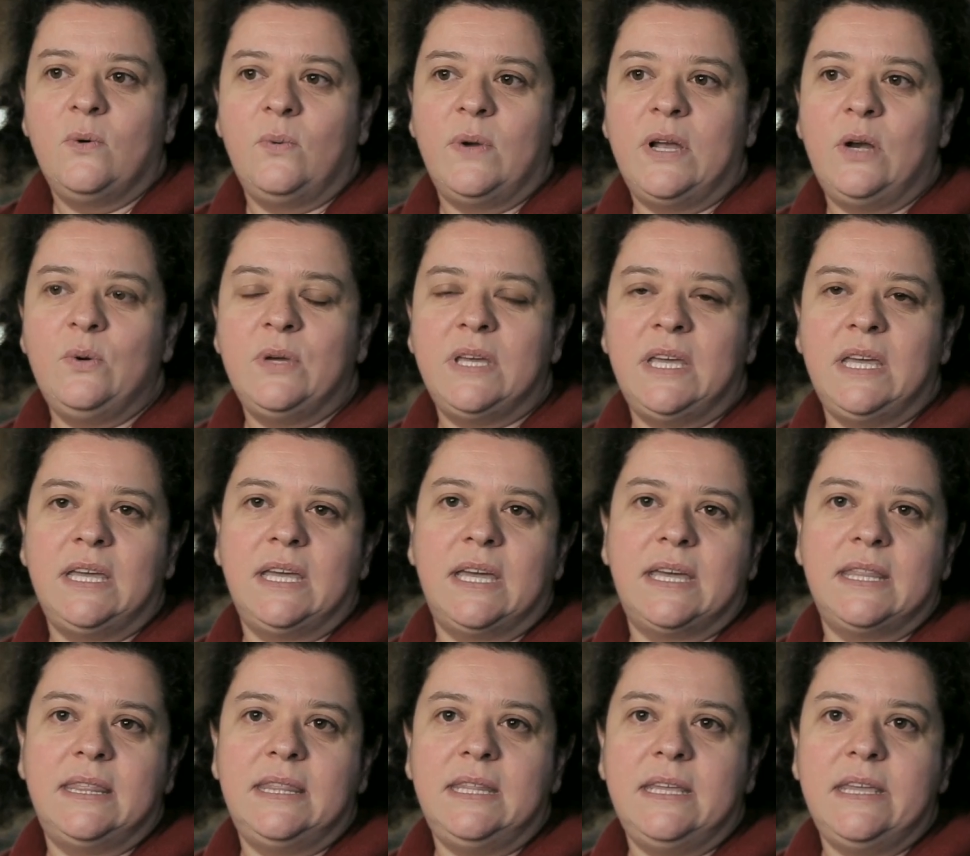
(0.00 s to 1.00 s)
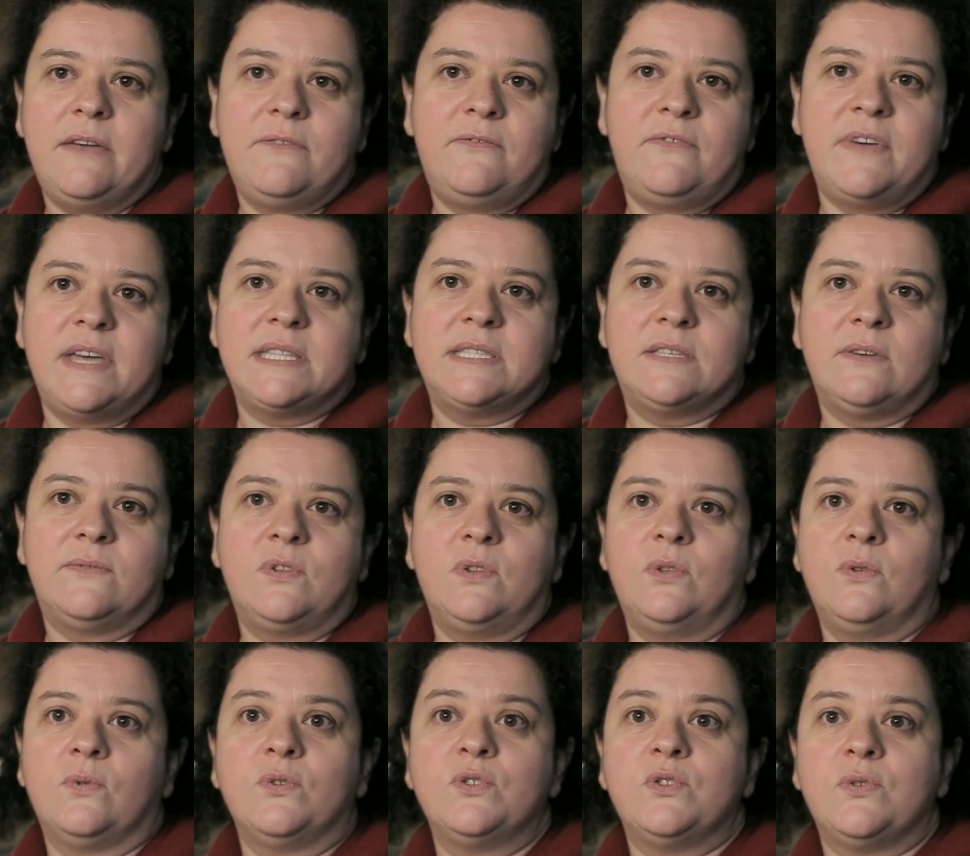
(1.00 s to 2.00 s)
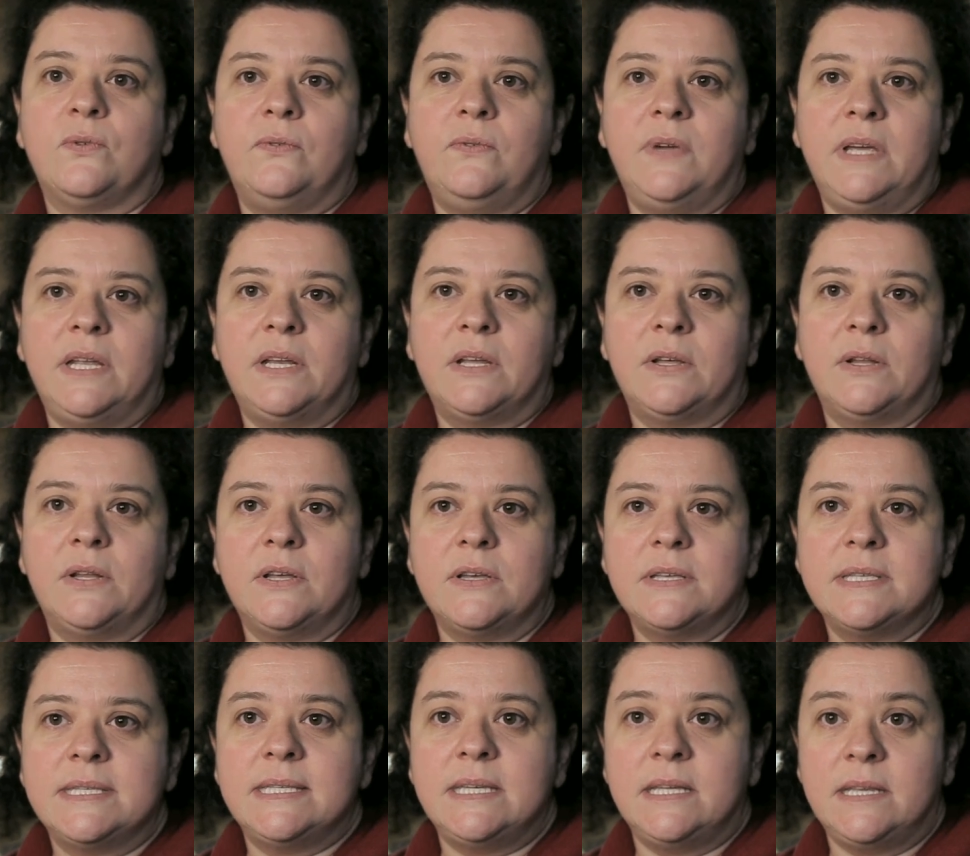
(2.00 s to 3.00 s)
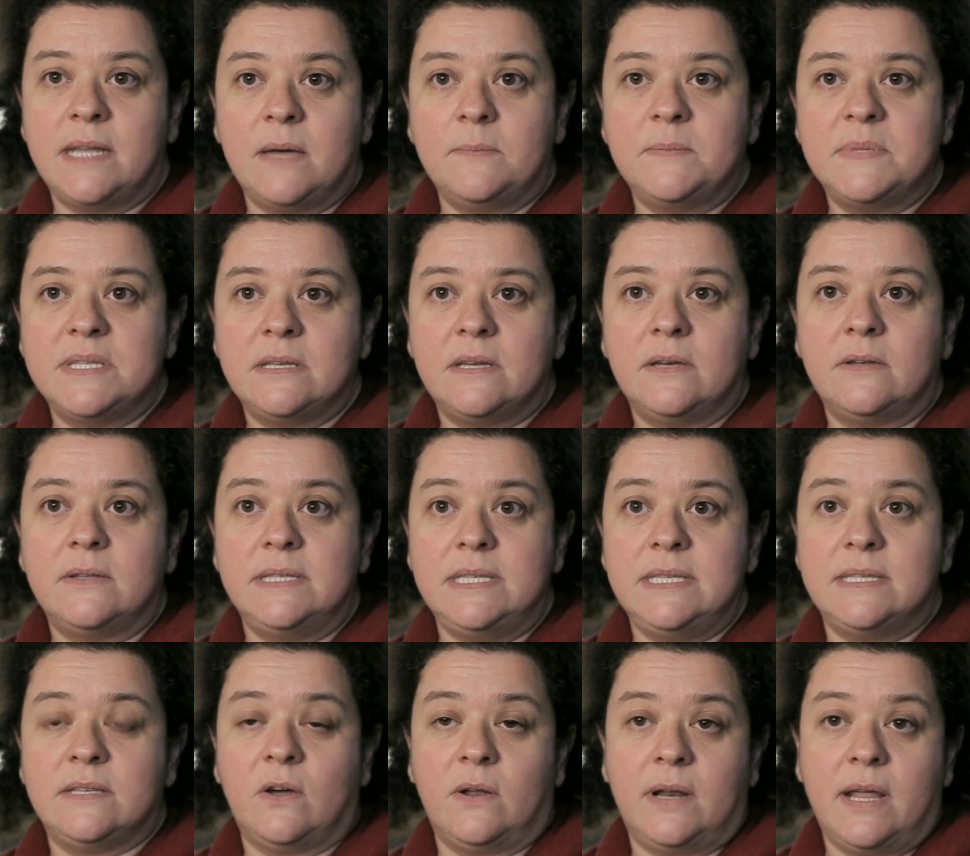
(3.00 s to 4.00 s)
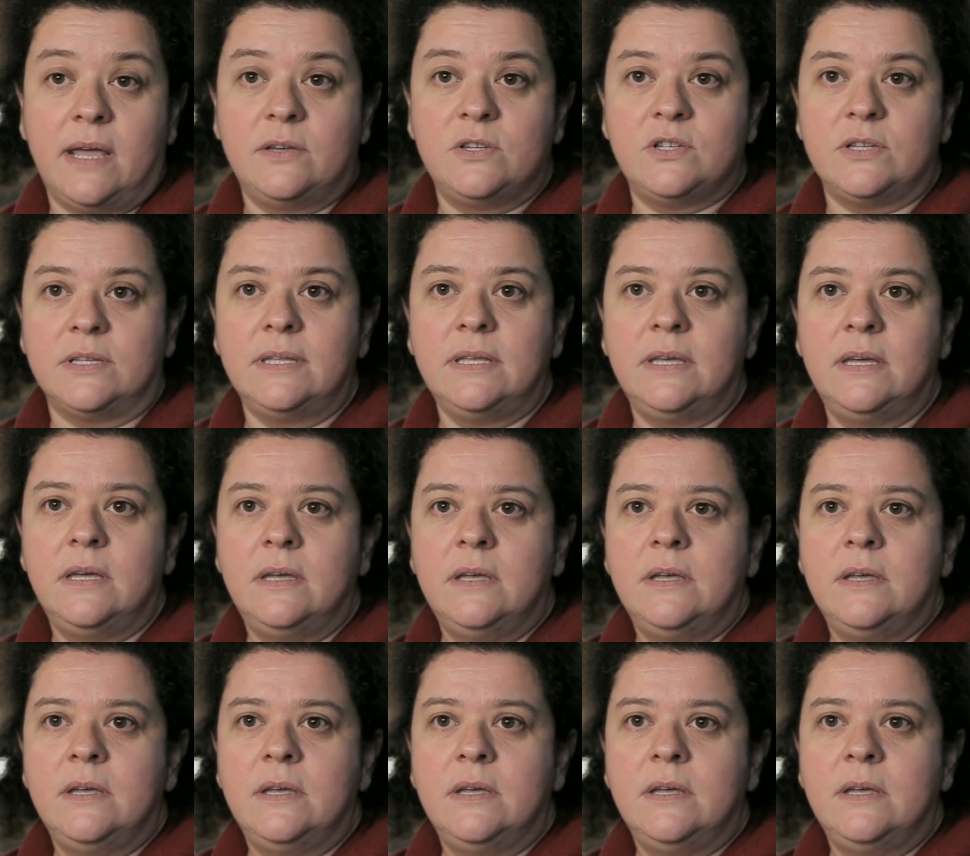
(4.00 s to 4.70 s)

We're looking at the effects of the neurotrophin on the synapse uh, disconnection.